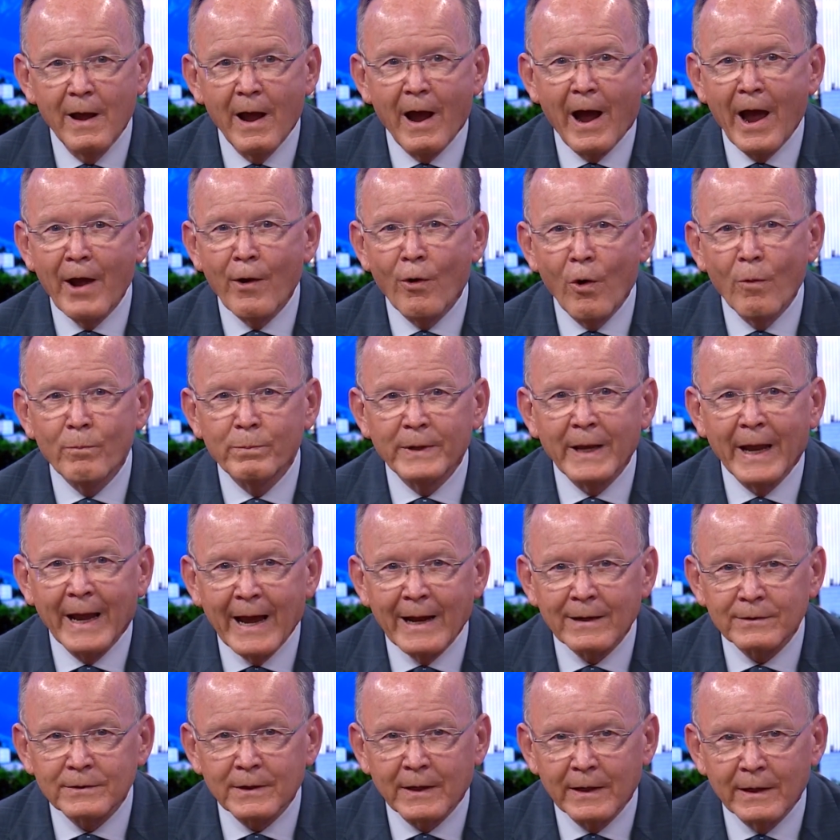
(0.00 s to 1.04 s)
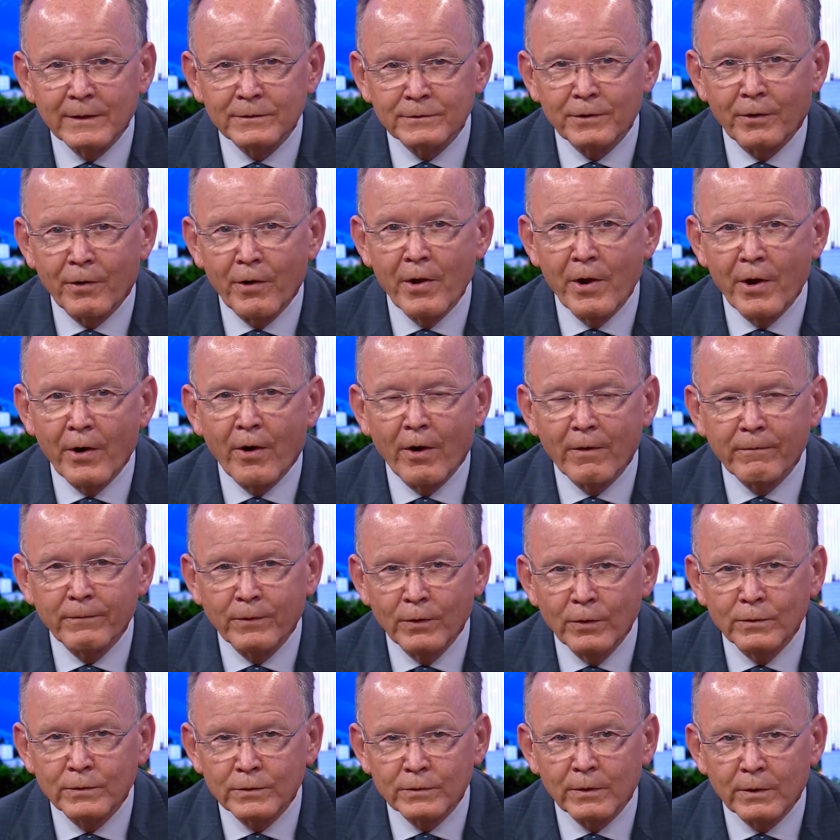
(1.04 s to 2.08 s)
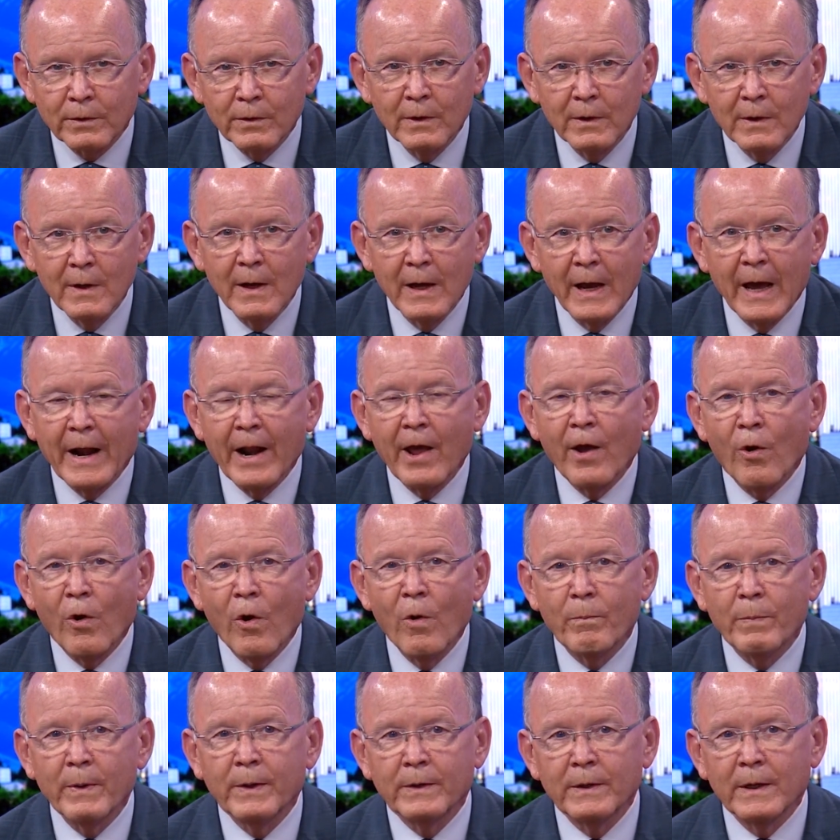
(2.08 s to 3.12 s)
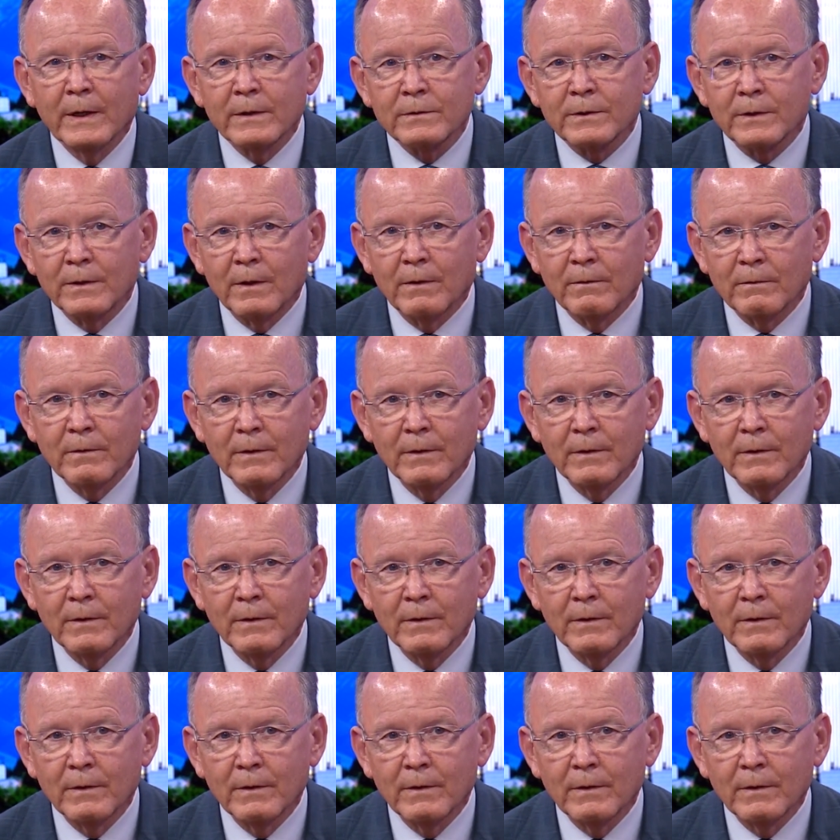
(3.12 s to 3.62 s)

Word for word: I hope tax cuts are in our future and I hope additional.